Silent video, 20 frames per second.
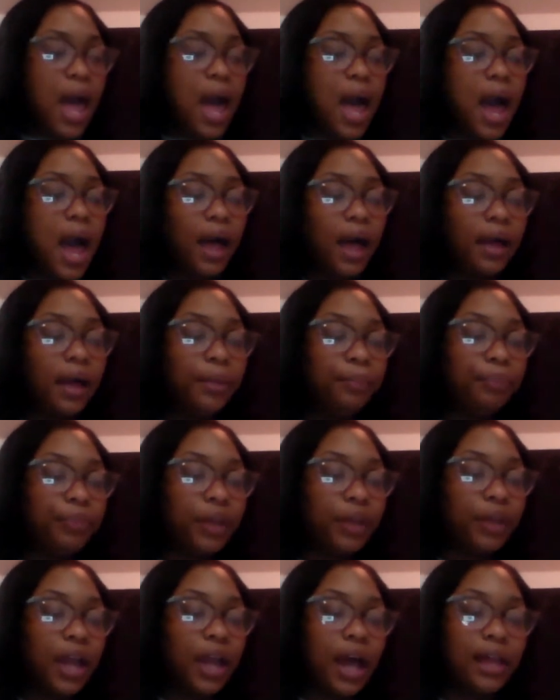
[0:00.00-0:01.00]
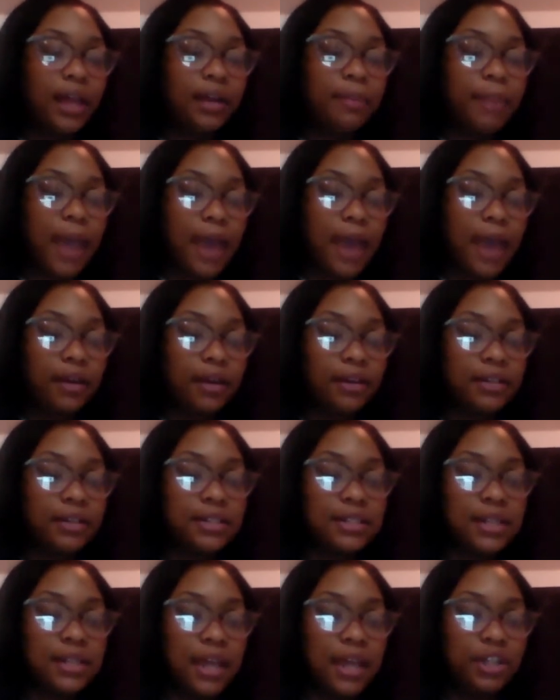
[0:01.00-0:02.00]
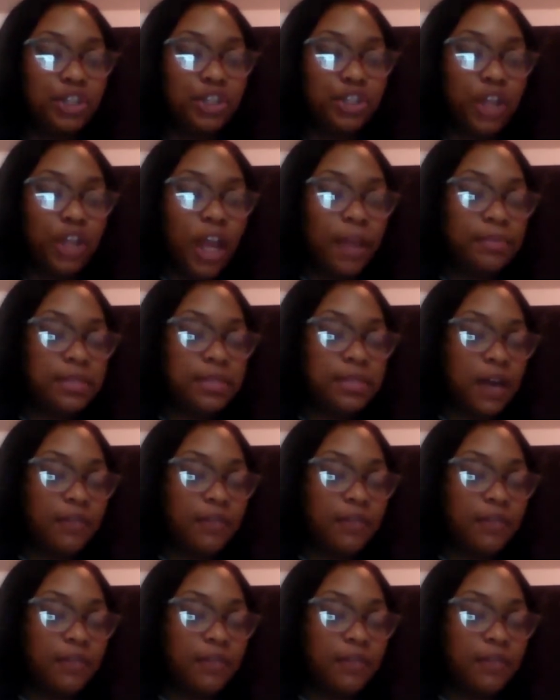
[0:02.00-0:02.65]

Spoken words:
The color patterns and shapes